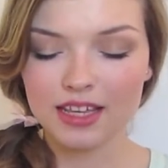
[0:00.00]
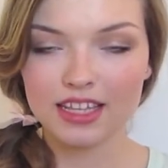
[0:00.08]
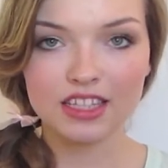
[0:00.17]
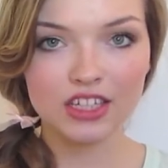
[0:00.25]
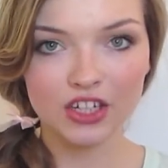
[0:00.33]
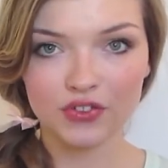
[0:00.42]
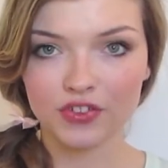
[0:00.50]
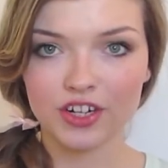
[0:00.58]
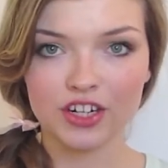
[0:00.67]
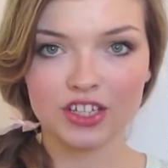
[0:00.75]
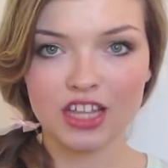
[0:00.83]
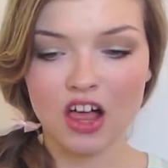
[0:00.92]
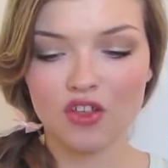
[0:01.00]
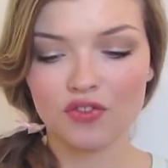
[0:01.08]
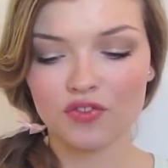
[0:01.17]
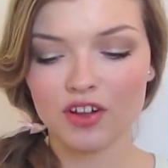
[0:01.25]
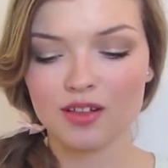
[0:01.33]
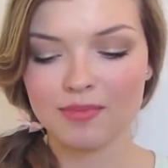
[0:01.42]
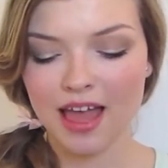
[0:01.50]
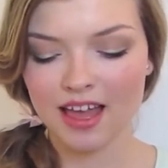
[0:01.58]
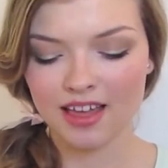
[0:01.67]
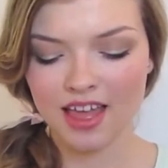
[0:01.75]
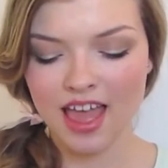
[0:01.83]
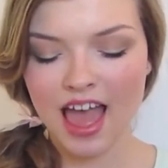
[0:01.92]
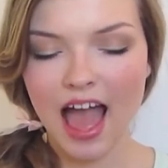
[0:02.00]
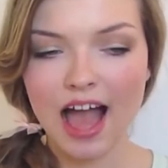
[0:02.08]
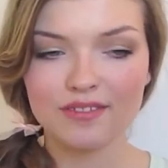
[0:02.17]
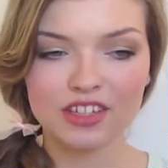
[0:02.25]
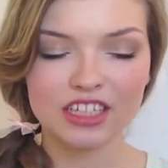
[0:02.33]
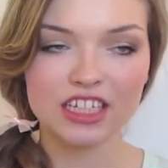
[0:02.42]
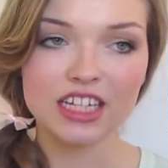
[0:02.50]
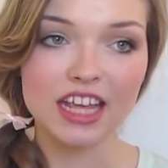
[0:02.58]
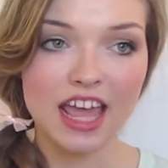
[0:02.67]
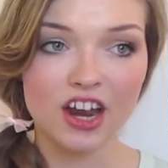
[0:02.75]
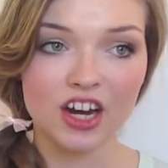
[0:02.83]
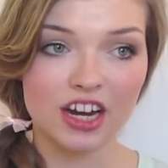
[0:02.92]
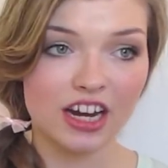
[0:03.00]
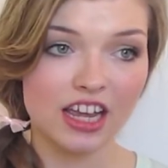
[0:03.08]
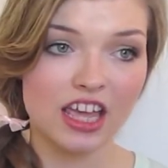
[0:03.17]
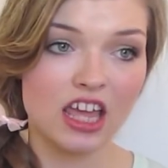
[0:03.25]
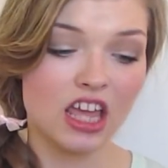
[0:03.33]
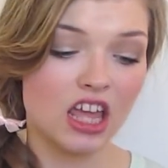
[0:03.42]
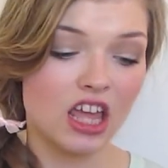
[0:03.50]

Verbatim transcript: easier for yourself from having to carry